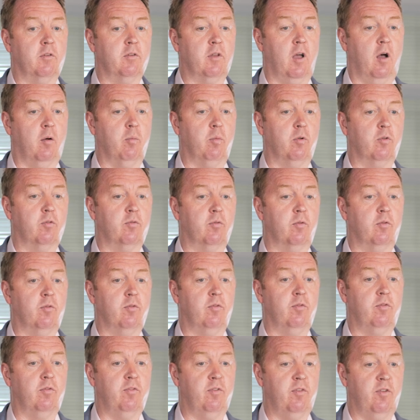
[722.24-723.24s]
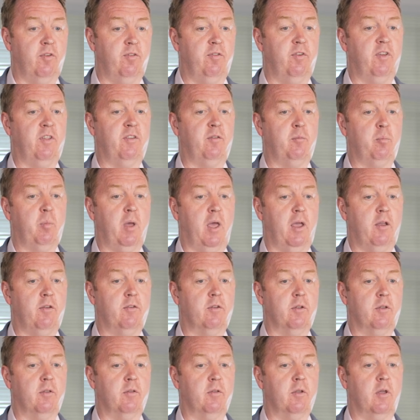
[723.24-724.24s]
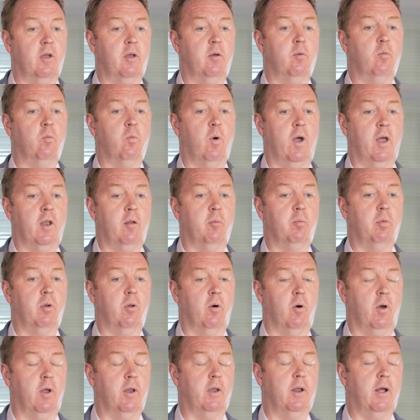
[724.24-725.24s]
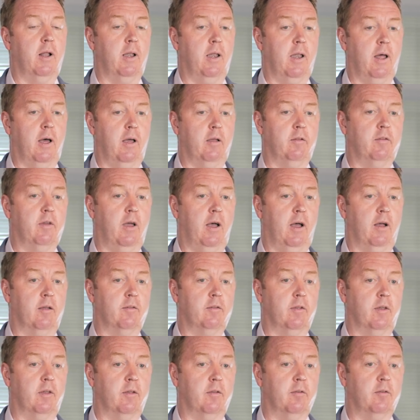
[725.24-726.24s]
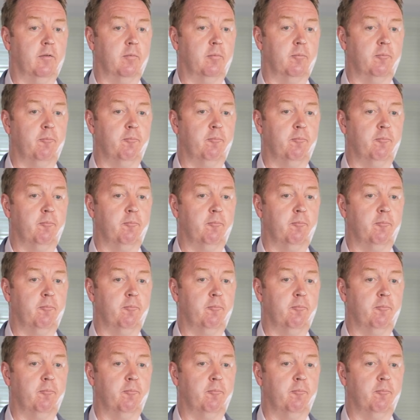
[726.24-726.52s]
samples for the VIT patient when employing ELISA assays.